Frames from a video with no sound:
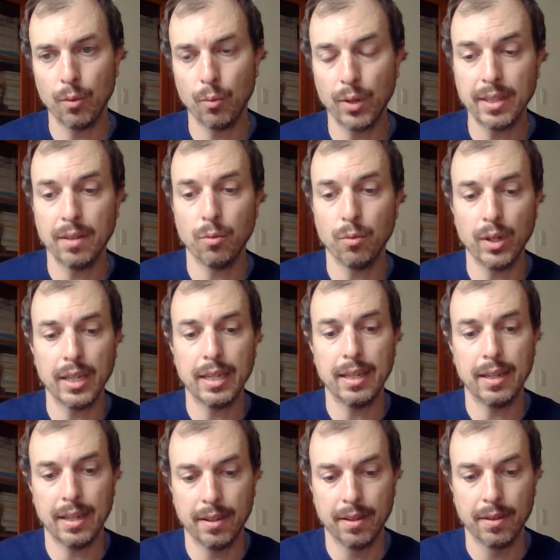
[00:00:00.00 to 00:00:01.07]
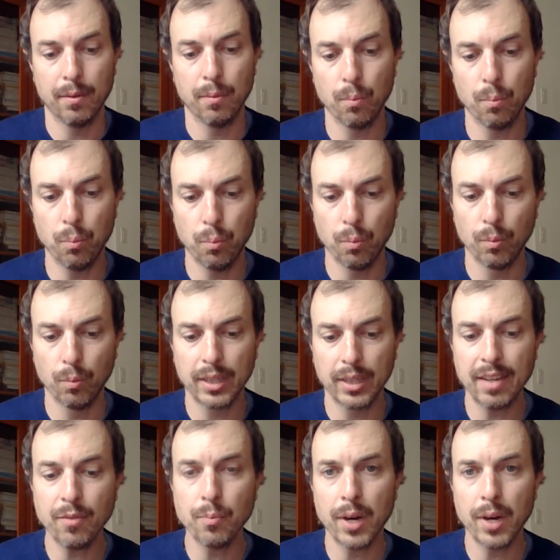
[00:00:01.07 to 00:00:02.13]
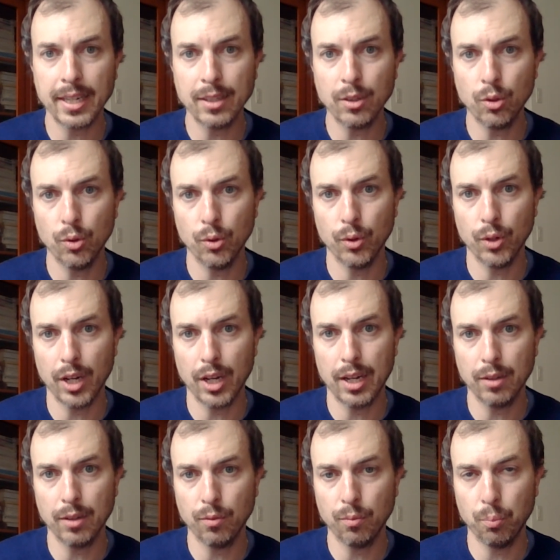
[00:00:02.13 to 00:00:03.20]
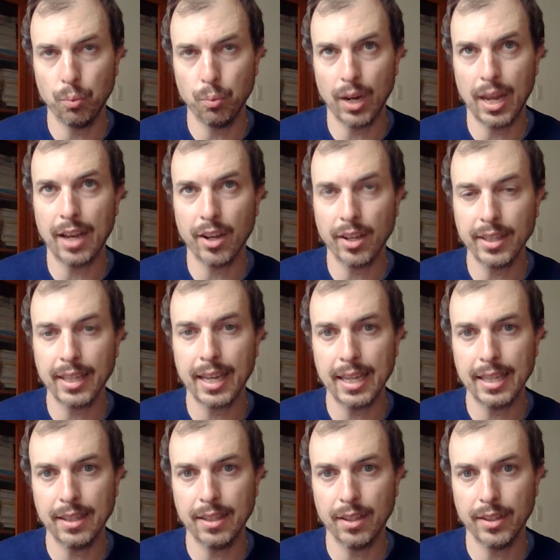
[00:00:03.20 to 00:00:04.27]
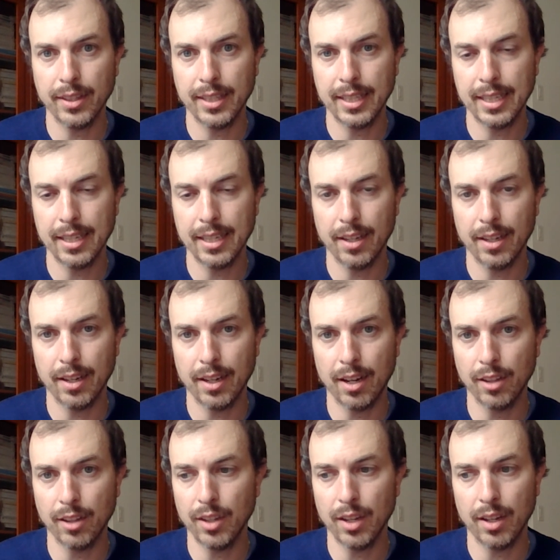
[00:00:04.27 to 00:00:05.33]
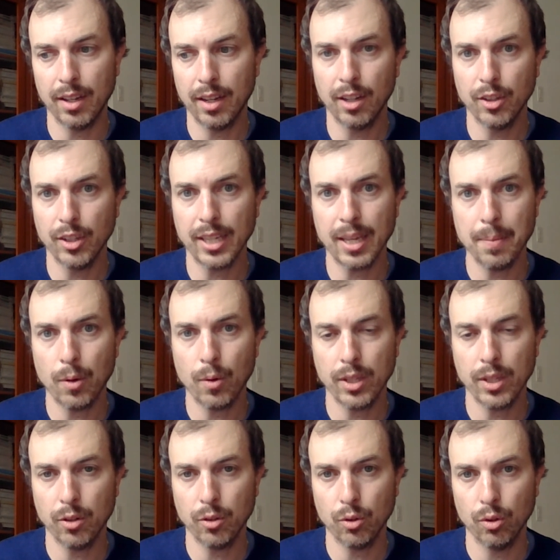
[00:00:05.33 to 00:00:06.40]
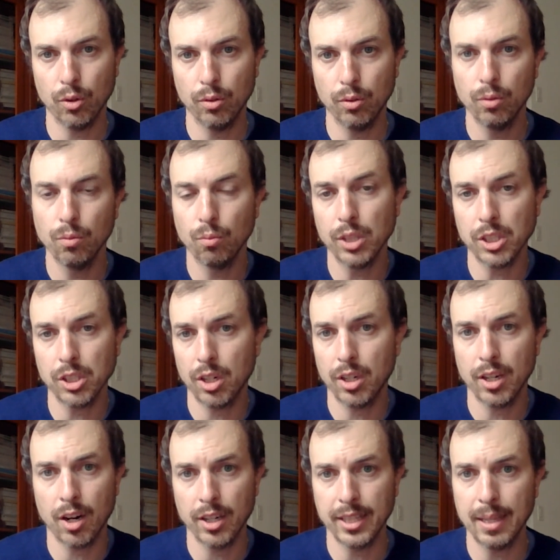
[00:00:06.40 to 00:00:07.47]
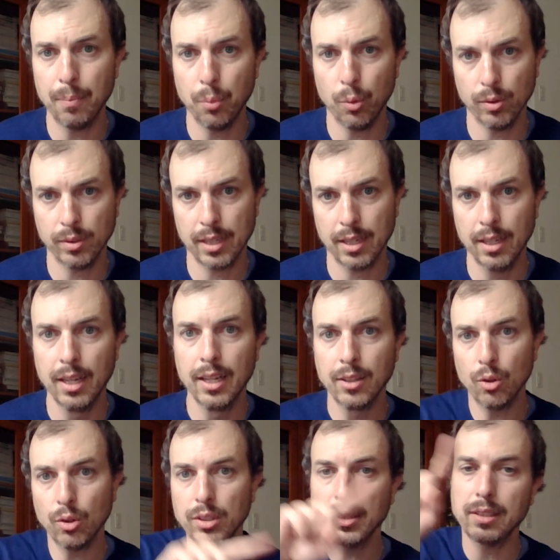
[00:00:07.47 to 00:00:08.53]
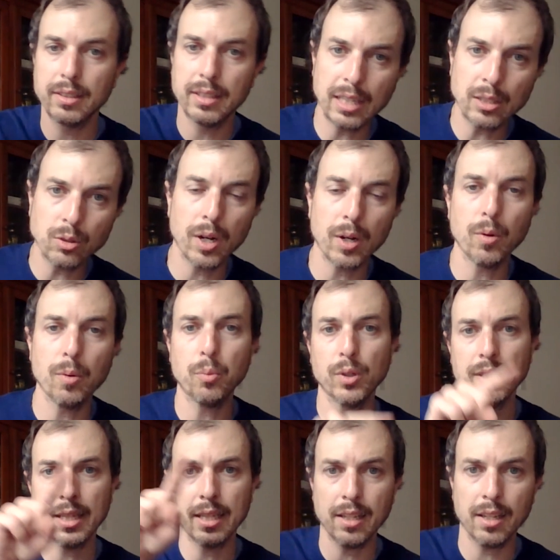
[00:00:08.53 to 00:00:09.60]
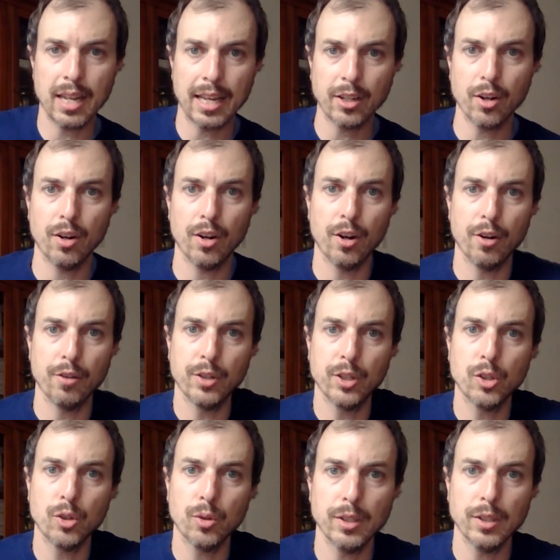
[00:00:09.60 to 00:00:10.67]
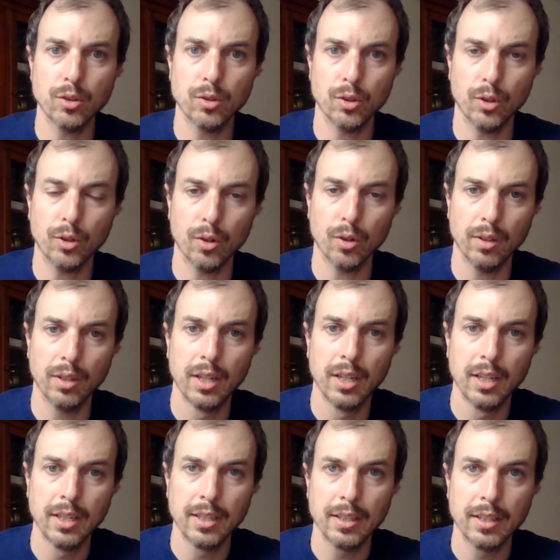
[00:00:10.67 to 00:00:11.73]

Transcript: We we give money to uh, pour la retraite the uh, all uh, all the Québécois that which are our depots are. That's that's why we present it like a, a virtuous circle.